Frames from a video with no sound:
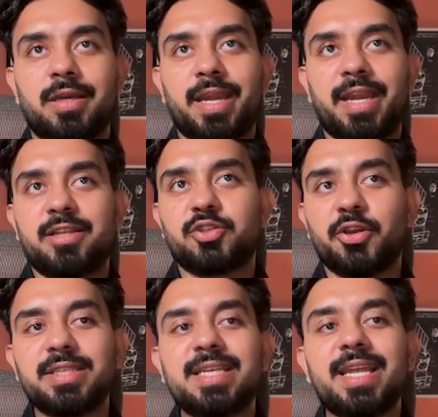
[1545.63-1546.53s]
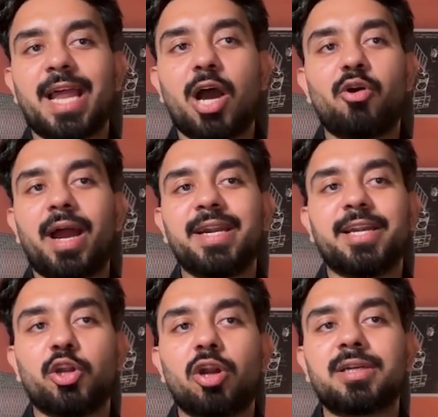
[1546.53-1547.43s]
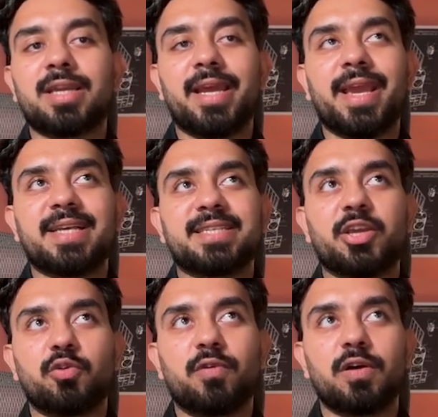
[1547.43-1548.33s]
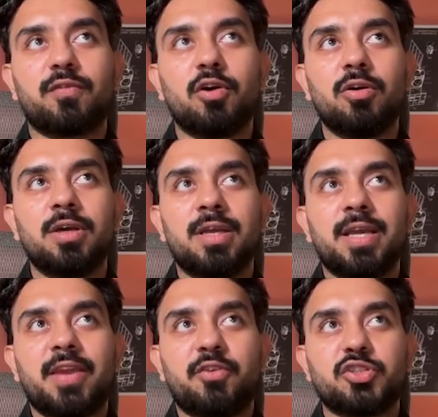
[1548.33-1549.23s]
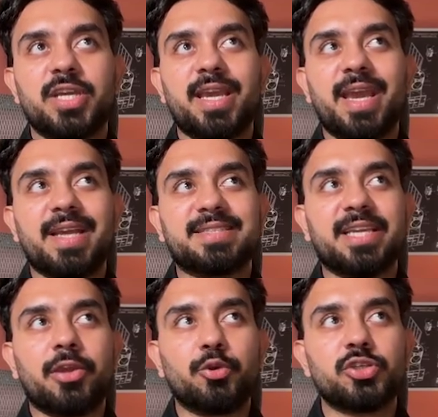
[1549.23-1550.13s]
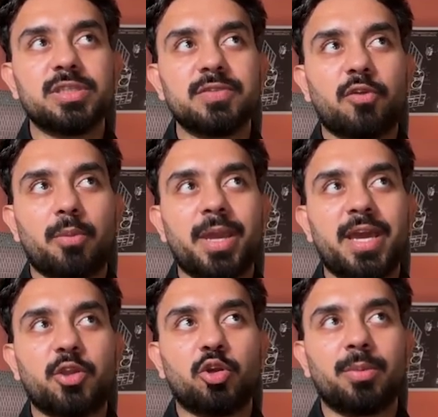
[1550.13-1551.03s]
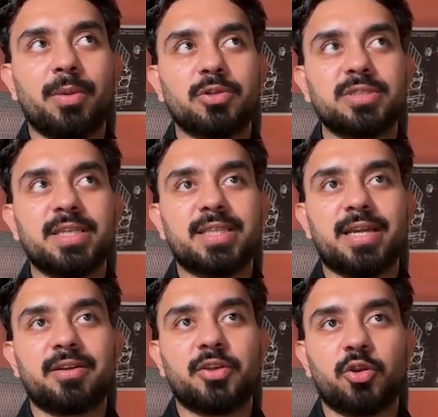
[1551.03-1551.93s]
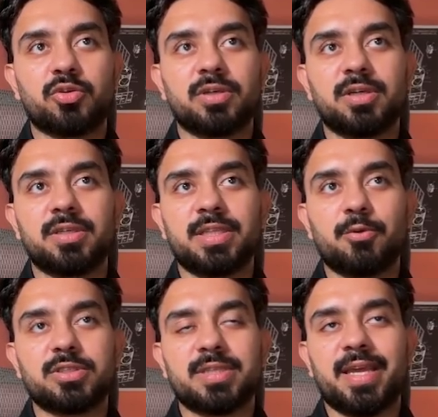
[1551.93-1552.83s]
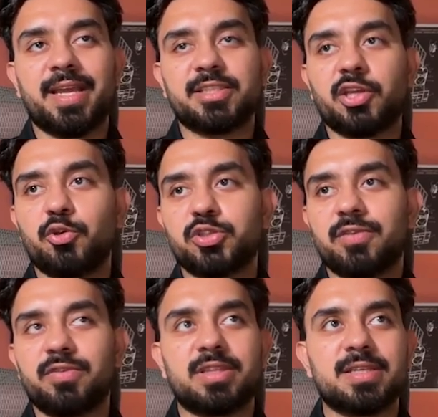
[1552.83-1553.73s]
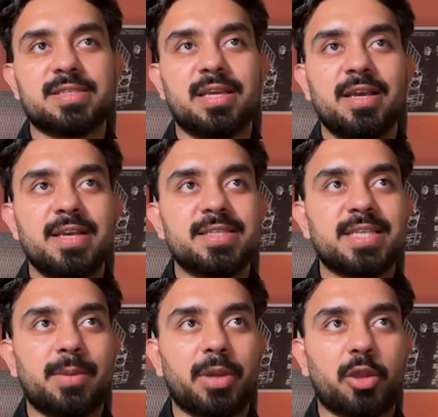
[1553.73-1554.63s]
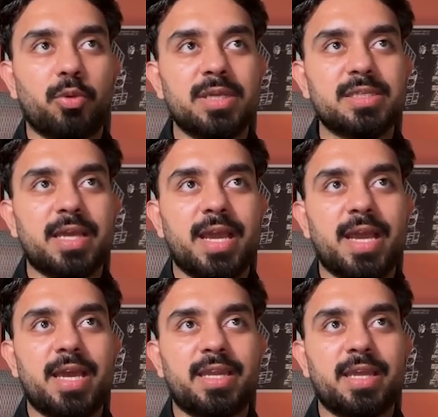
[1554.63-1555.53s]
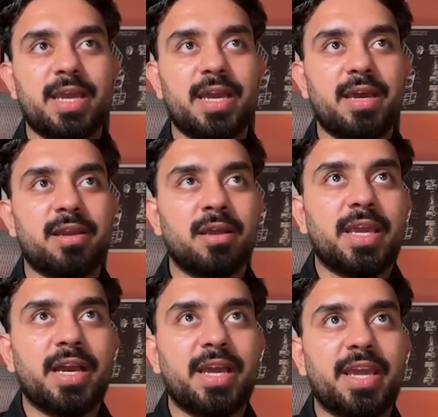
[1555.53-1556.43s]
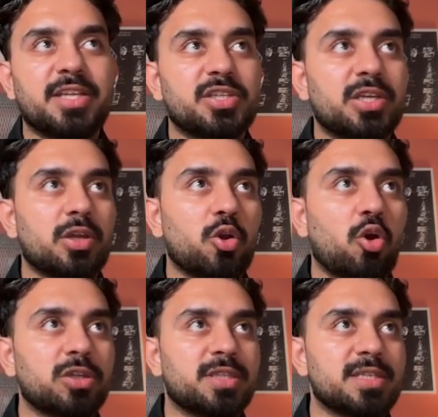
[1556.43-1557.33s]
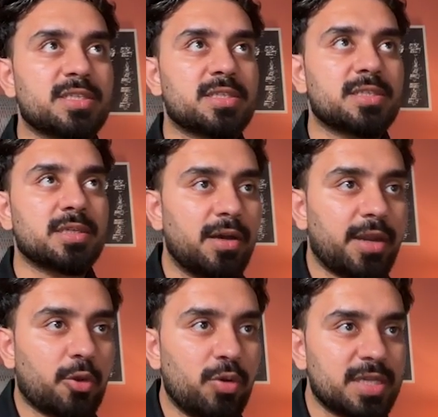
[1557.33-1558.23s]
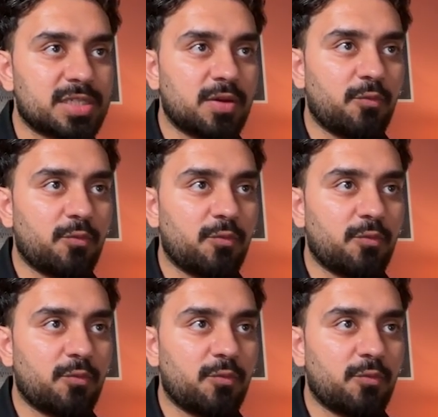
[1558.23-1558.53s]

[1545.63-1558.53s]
Great. So you can see now I did not click execute workflow. If you check executions from here, you will be able to see that there was an execution with this same request, and here AI agent got this request.